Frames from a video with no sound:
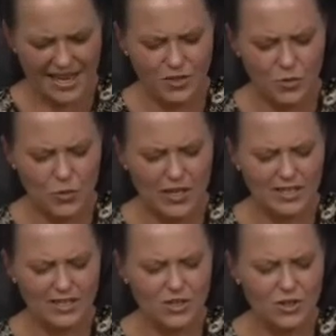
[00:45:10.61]
And
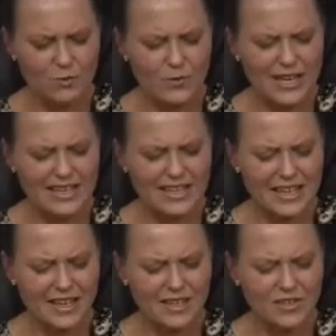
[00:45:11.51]
when you
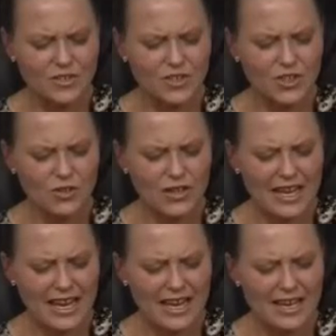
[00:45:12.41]
begin to
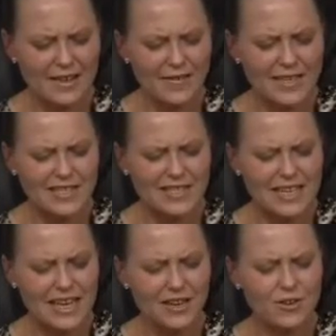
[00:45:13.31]
hear the
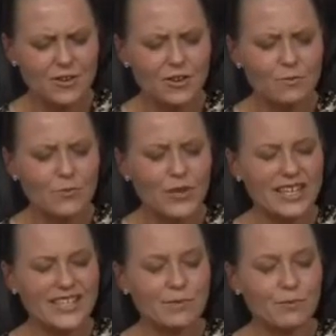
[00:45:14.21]
sacred
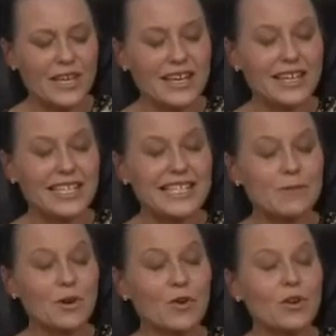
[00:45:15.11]
beats being
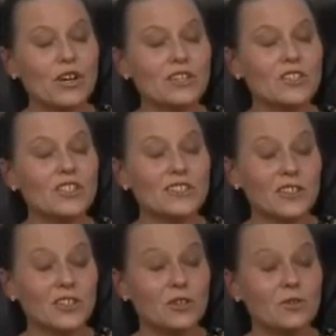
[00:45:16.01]
spoken to
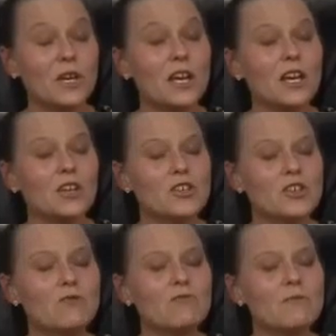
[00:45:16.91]
you,
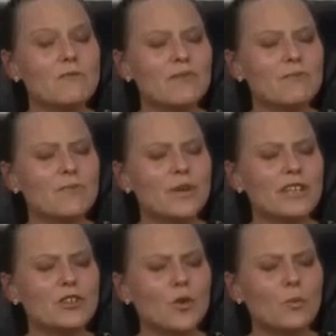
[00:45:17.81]
you remember
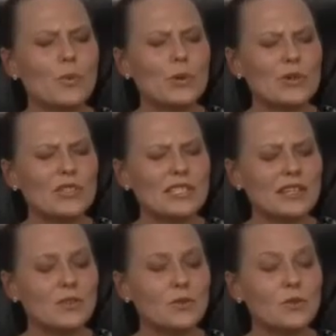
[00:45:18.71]
your
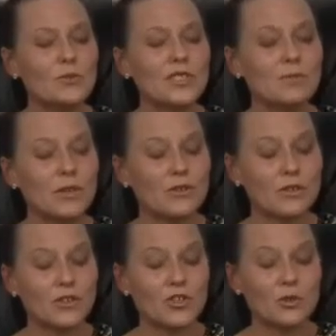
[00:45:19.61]
personal
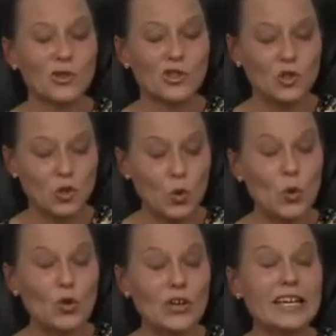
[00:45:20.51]
spiritual
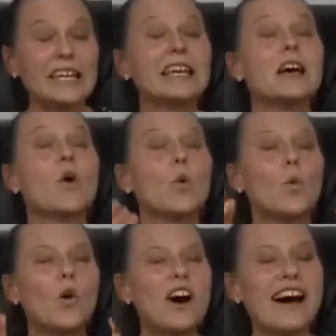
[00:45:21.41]
story.
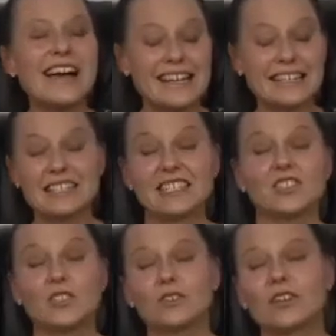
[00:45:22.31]
Why
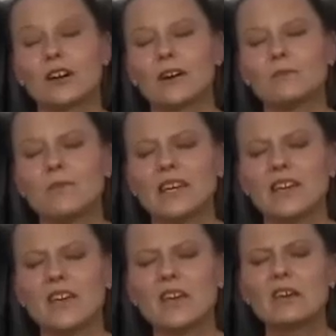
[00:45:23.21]
did you come
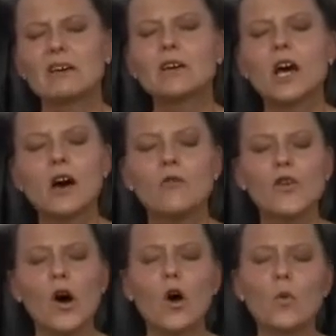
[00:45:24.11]
here?
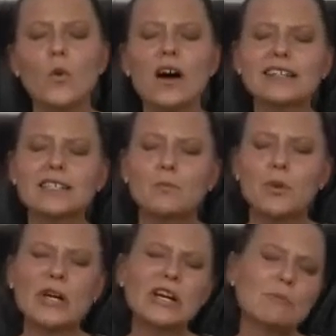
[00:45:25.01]
For what
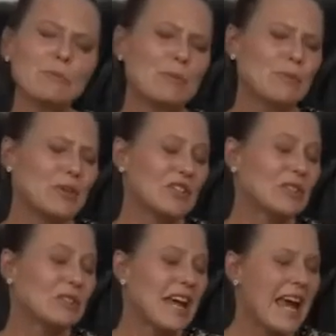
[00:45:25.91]

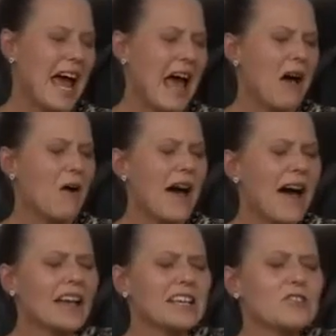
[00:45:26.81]
purpose? How
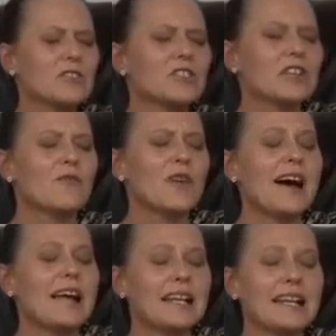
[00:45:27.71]
are you
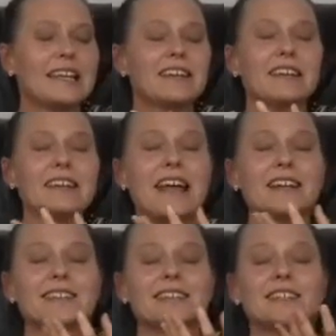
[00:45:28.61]
divinely
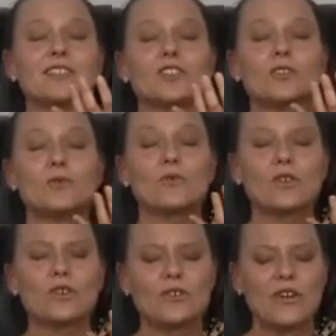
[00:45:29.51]
connected to
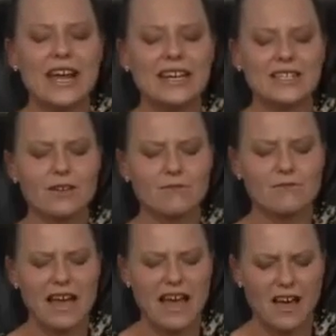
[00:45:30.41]
the greater
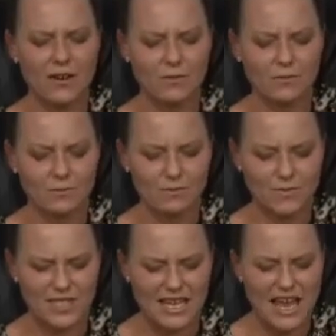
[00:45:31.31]

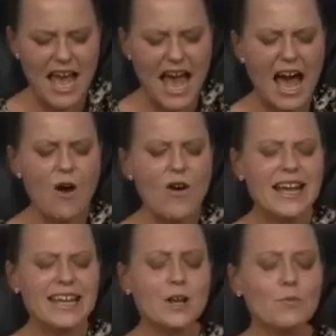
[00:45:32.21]
realms? How
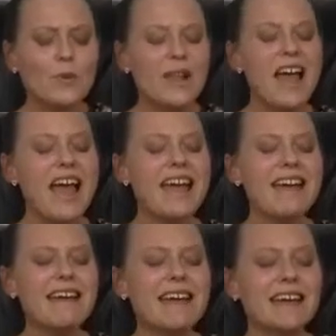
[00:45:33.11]
are you
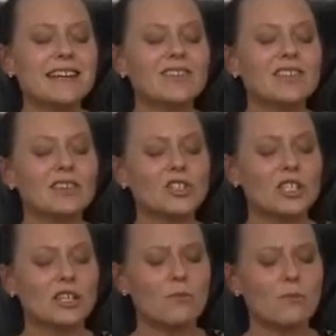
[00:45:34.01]
playing such
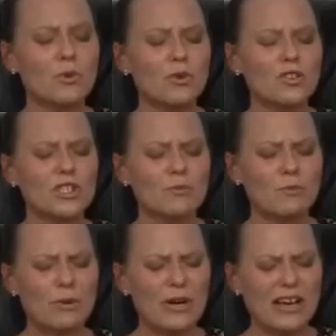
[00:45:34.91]
an
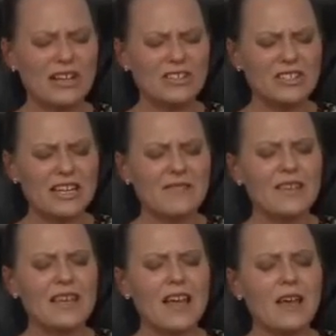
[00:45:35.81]
important part in
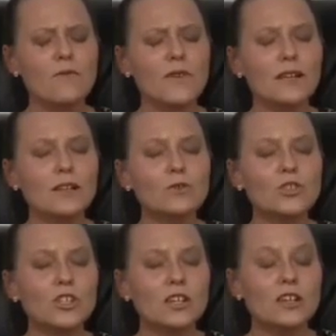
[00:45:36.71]
the
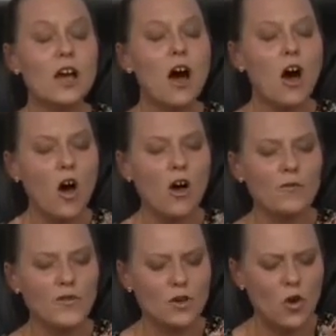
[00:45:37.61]
evolution
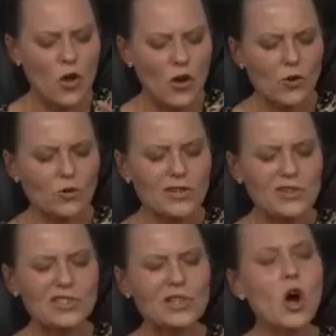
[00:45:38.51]
of your own
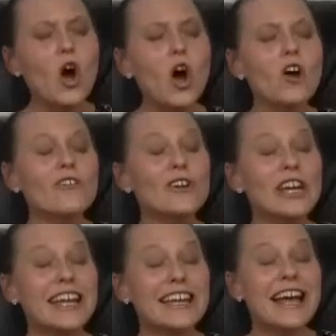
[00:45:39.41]

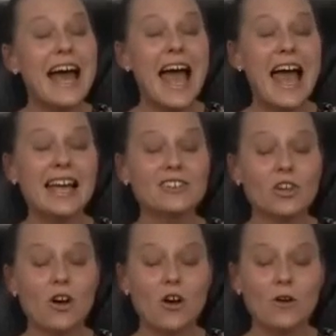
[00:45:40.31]
story and
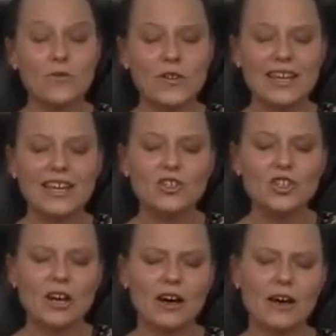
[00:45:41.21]
of each
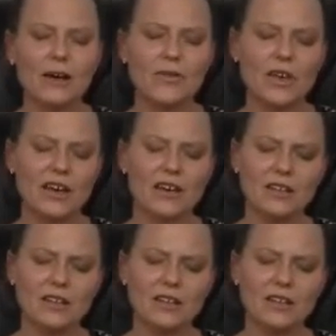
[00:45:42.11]
other?